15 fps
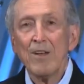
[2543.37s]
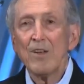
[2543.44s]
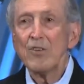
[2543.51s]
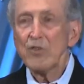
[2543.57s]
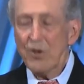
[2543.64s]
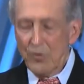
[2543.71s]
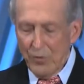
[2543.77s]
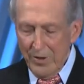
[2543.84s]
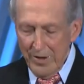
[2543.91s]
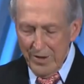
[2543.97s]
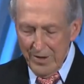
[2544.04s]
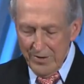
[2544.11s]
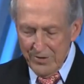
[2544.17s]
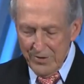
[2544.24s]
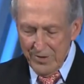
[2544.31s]

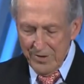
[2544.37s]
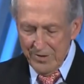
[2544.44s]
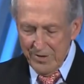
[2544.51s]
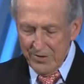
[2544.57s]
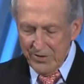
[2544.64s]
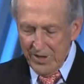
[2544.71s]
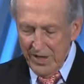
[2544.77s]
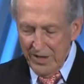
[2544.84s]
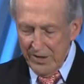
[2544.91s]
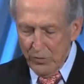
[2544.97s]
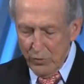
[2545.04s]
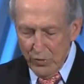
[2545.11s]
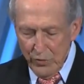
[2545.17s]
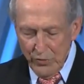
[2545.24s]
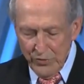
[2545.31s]
generalizing the scaling
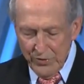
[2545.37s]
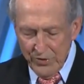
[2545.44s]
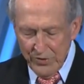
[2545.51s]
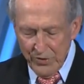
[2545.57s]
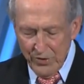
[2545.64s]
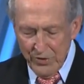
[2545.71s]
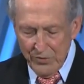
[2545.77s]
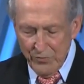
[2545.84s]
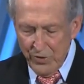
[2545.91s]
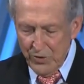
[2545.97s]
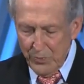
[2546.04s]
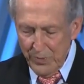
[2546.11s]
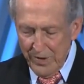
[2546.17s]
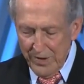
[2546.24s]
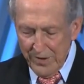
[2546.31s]
rules to certain
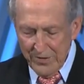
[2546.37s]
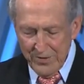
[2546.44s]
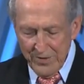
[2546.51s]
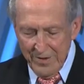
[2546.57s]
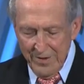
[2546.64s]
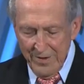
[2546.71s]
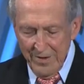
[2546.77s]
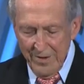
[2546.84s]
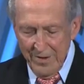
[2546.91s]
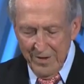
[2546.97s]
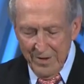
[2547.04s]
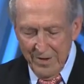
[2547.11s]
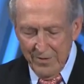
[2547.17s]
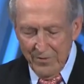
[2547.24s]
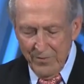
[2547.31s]
respects,
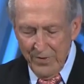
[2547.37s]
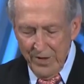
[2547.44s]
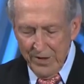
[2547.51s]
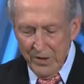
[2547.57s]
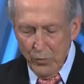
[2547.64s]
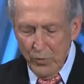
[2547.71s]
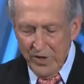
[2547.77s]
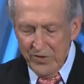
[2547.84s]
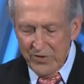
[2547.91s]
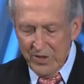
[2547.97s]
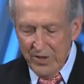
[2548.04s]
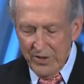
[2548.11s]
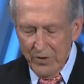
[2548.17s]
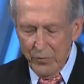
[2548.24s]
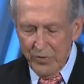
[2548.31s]
and finding ways to
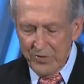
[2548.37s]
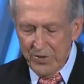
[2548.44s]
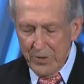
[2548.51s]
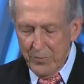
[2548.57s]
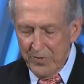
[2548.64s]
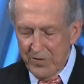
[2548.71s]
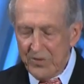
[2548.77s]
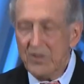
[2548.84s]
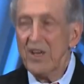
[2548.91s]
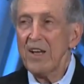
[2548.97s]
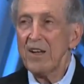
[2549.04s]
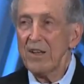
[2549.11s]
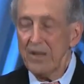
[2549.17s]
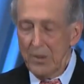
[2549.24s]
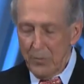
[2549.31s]
live with some of the
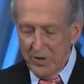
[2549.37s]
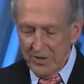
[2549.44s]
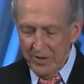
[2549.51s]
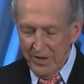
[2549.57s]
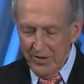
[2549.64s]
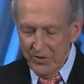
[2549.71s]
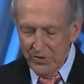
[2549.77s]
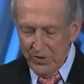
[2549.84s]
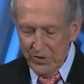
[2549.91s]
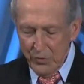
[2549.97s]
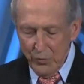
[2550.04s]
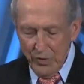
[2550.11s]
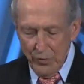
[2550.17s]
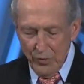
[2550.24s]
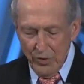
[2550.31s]
scaling limitations
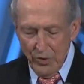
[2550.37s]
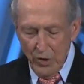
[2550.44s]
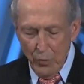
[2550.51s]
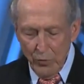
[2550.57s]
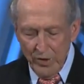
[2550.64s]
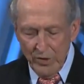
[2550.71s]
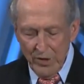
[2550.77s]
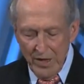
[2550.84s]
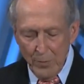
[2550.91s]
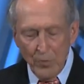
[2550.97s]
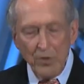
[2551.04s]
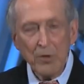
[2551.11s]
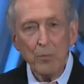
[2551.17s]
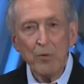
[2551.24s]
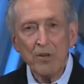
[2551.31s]
we were already able
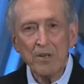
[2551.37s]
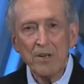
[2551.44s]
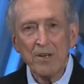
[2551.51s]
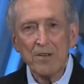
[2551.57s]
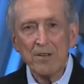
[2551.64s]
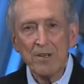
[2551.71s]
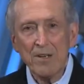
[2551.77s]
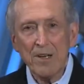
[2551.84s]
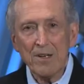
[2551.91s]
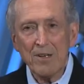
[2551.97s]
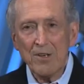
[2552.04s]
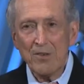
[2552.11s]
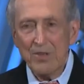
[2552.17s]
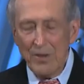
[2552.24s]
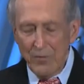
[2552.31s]
to predict in
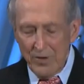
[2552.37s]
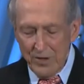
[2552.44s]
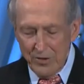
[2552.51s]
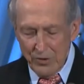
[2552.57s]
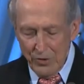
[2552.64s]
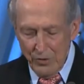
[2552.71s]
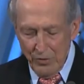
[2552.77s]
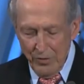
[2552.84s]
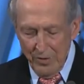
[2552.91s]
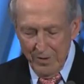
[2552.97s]
1972.